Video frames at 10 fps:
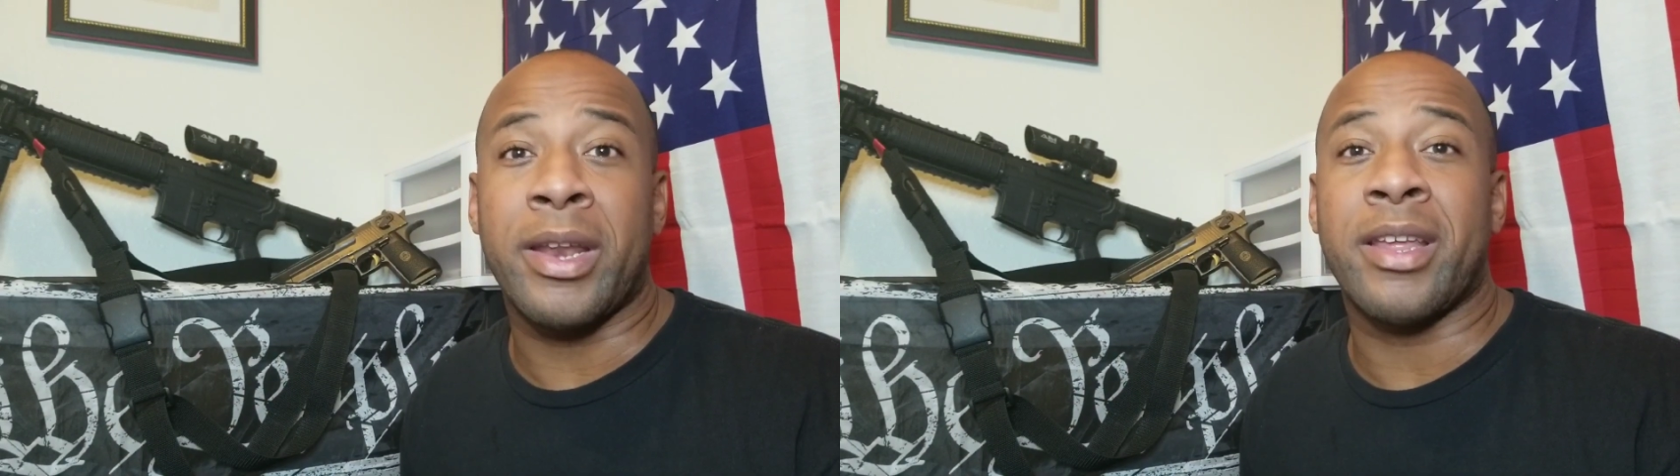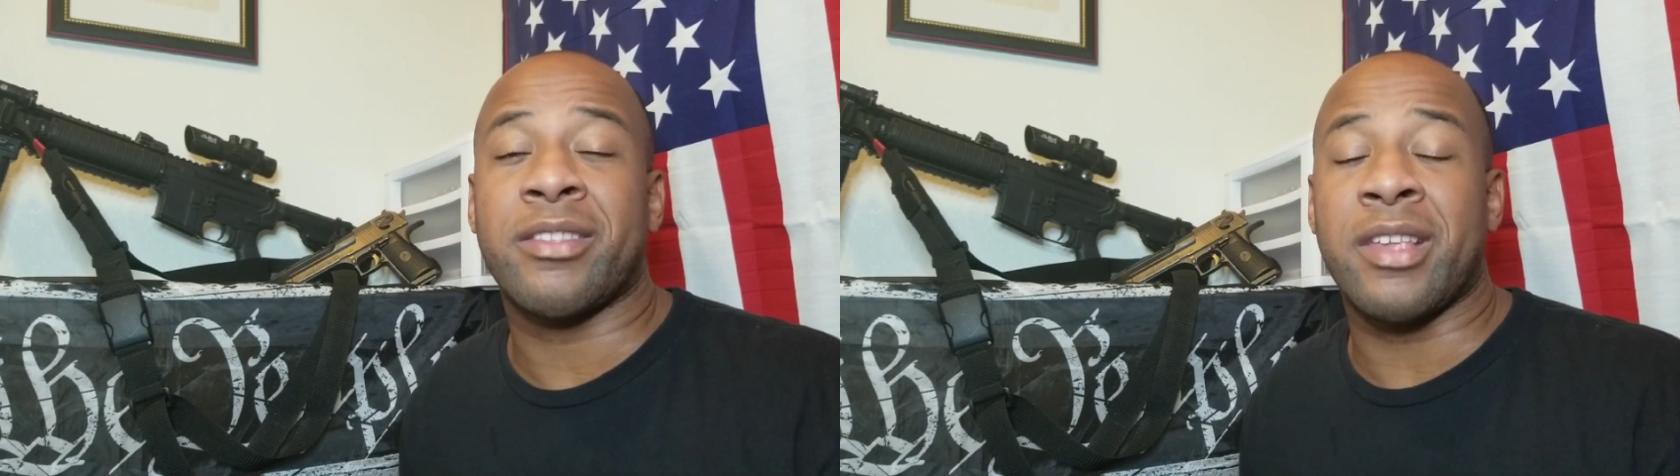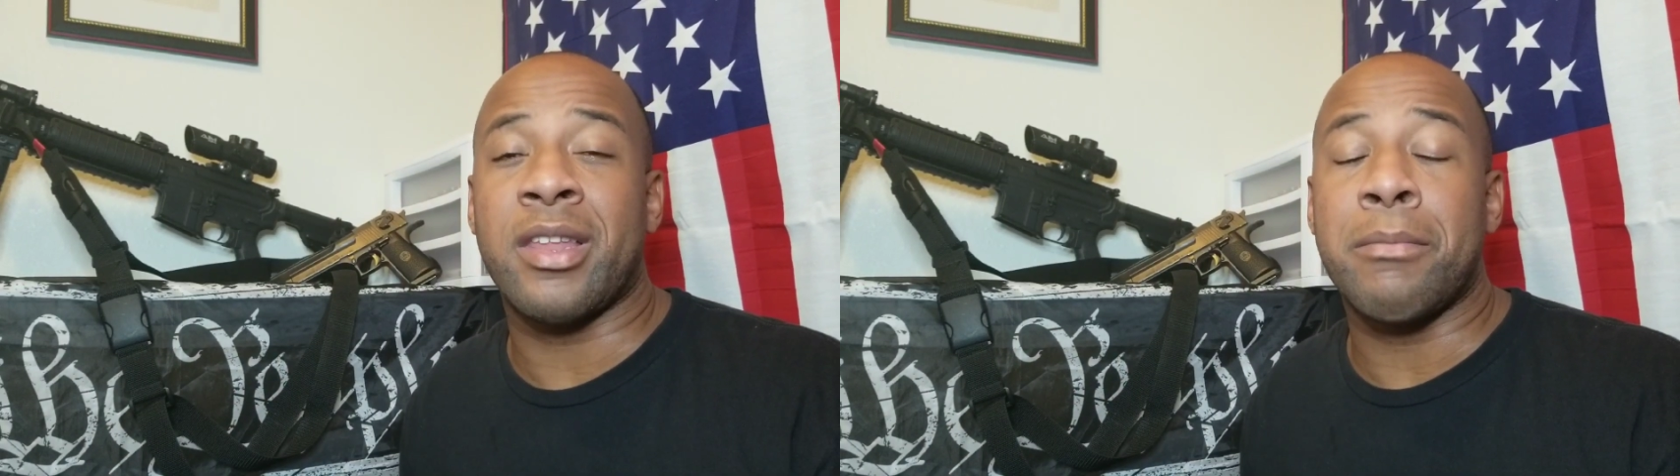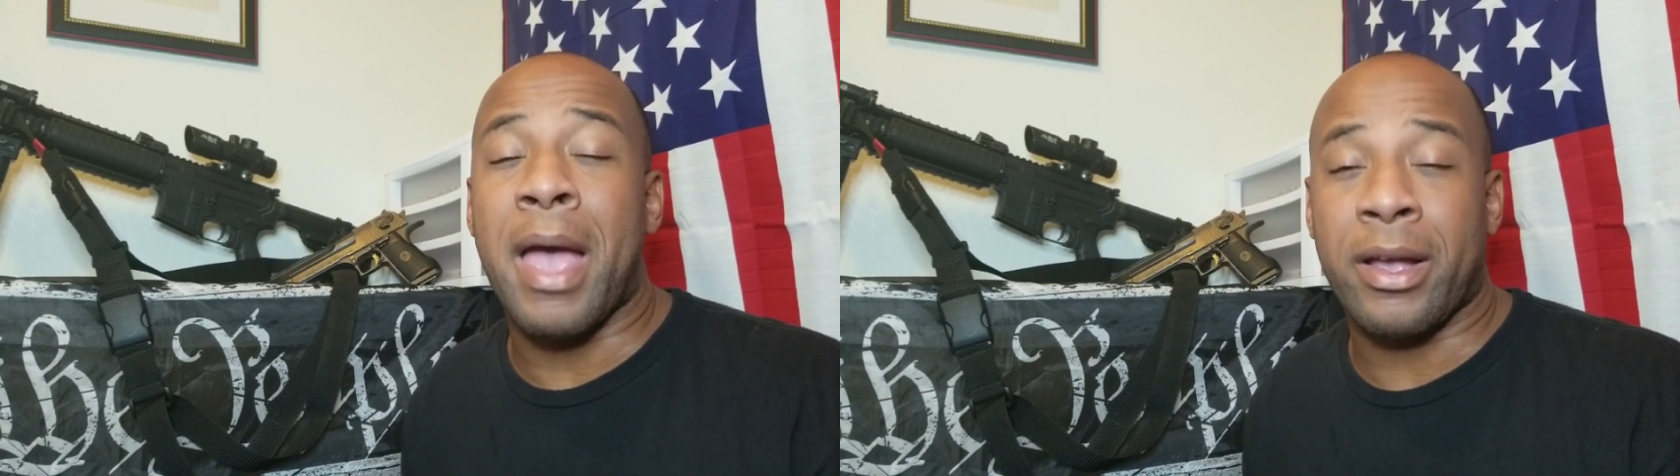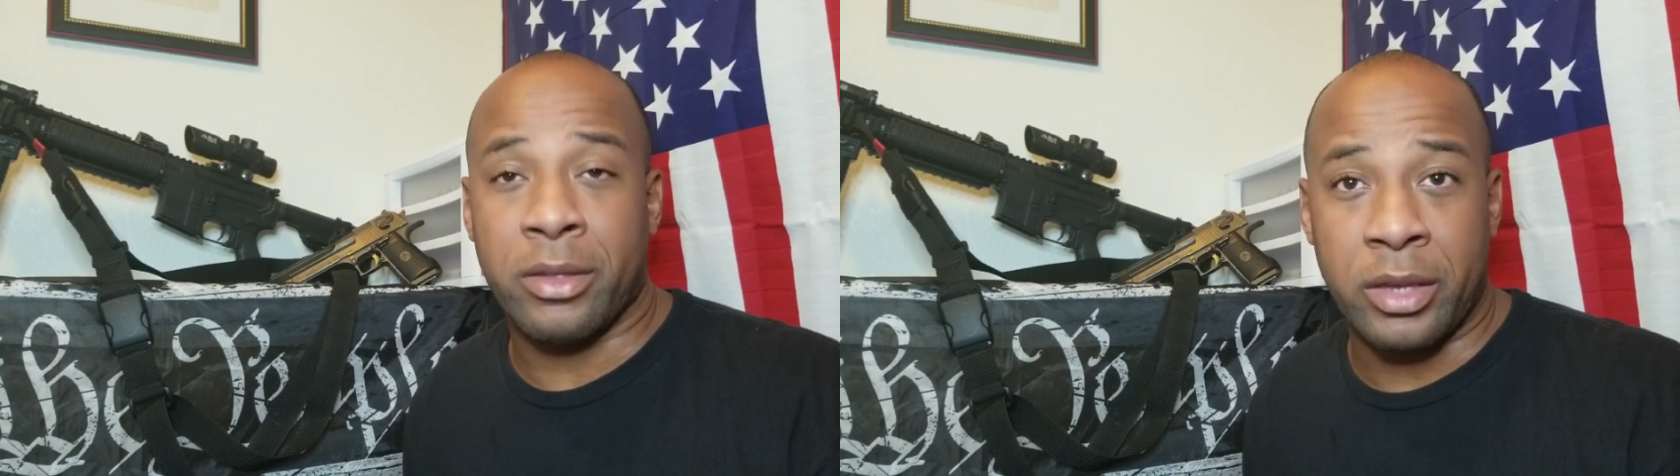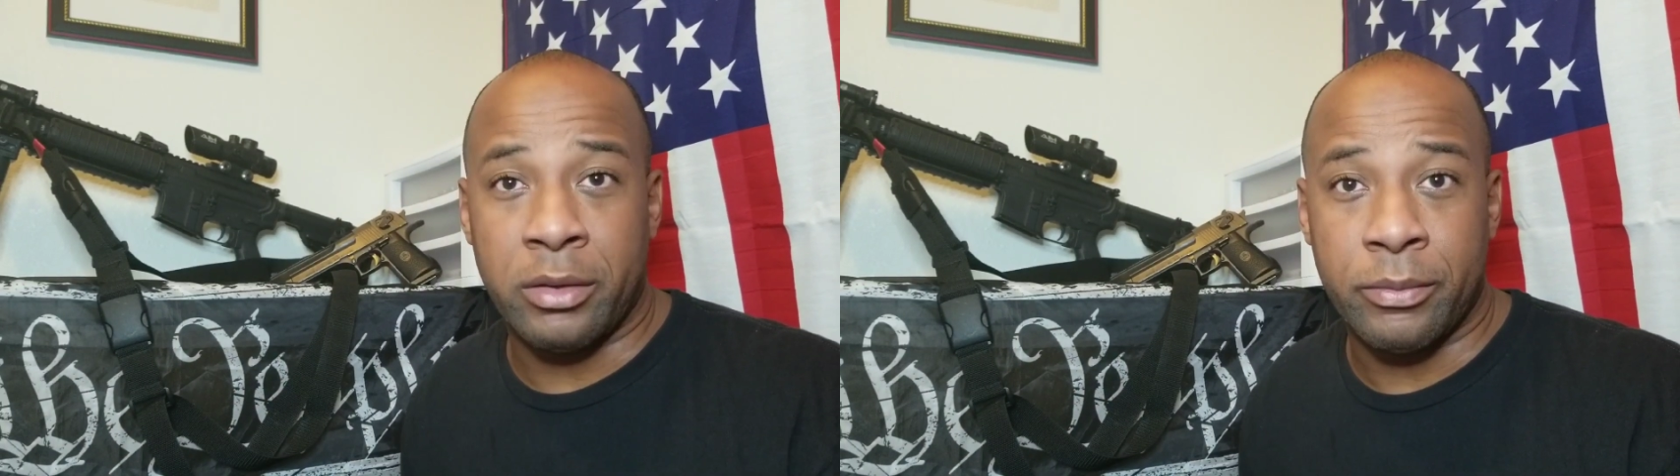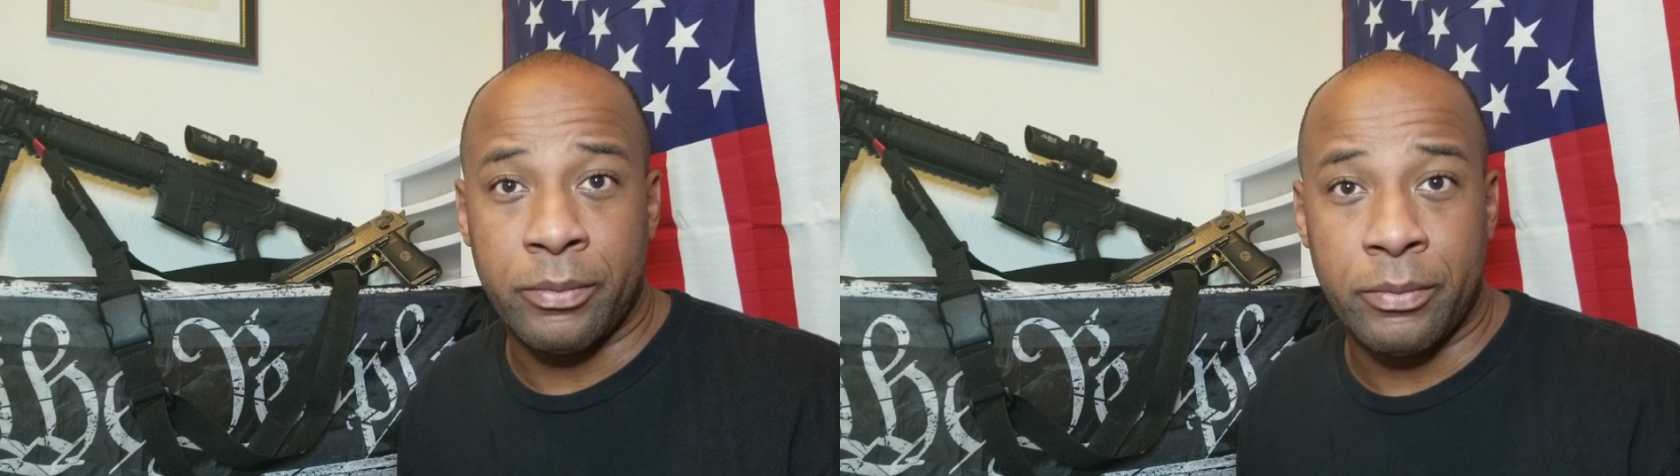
with an extended magazine.